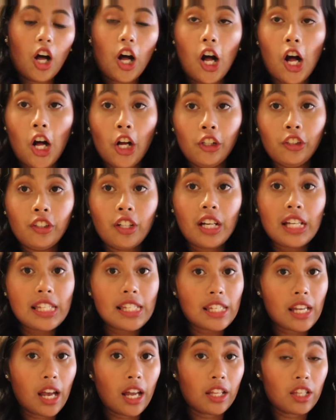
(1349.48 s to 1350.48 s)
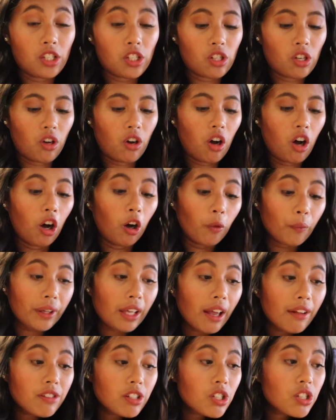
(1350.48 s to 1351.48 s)
All done. So all we
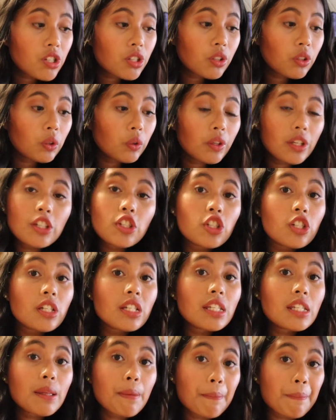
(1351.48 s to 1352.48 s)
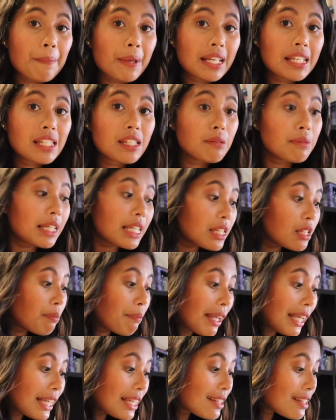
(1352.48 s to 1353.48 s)
have to do is just mix, mix,
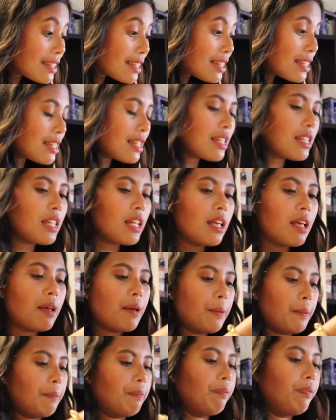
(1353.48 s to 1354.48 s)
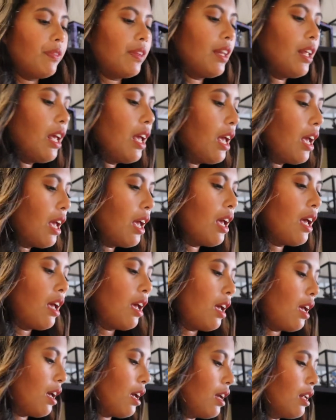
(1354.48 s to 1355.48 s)
mix.
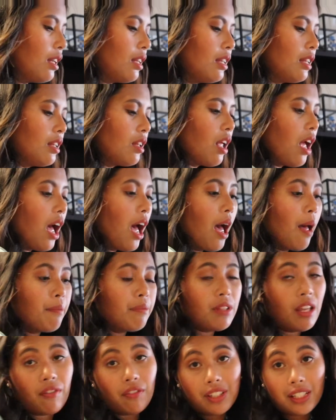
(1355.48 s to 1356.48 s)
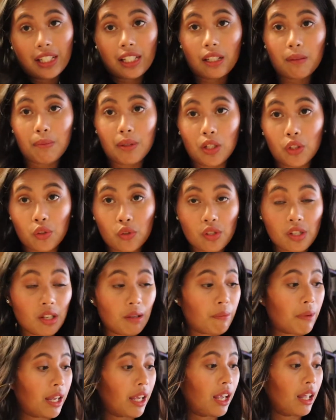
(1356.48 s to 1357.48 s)
And I'm definitely going to be
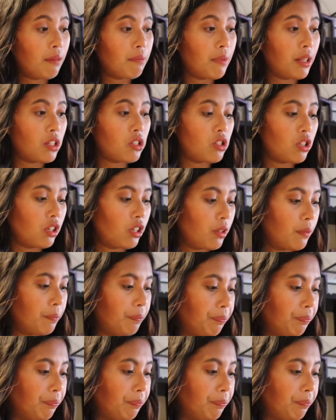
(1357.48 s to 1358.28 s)
using my hand mixer